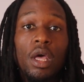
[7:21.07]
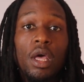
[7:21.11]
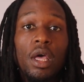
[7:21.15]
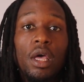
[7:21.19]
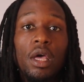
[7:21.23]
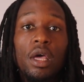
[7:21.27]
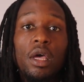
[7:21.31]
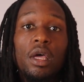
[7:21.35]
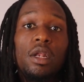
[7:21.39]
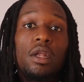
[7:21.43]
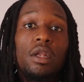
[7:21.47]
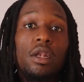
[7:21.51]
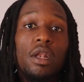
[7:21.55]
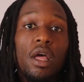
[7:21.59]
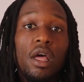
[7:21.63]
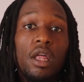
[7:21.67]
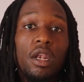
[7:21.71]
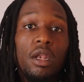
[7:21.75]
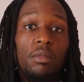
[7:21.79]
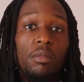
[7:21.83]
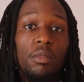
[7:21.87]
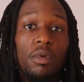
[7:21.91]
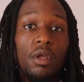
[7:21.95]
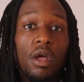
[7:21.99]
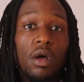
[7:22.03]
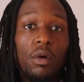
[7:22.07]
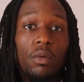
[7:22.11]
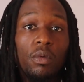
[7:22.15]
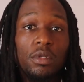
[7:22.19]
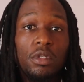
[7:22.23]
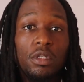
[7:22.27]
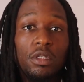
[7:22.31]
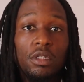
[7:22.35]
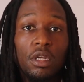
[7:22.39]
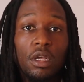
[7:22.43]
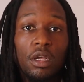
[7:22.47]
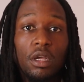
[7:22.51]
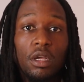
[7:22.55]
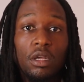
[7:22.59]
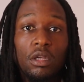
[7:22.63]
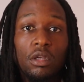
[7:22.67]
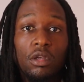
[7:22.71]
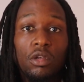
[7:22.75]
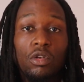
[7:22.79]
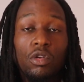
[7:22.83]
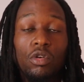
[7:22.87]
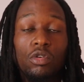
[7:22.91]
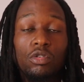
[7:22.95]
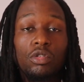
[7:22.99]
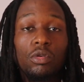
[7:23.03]
hidden enemy, I would say,
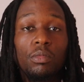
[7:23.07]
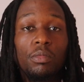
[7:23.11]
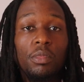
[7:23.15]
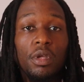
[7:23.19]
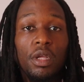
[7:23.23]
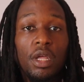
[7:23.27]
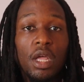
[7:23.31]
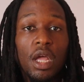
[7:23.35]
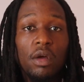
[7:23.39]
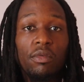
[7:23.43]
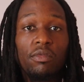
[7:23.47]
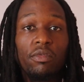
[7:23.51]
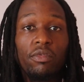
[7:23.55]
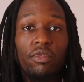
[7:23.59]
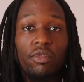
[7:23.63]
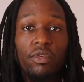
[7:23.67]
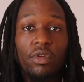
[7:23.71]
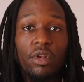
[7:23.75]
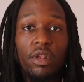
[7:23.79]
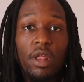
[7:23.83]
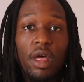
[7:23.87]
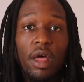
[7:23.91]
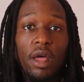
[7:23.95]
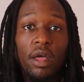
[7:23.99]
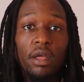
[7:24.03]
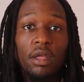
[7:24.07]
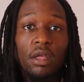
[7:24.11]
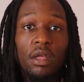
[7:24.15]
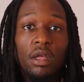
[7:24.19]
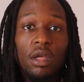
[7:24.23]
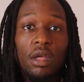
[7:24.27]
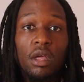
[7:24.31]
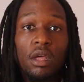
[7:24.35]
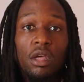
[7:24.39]
you know, so be careful for that.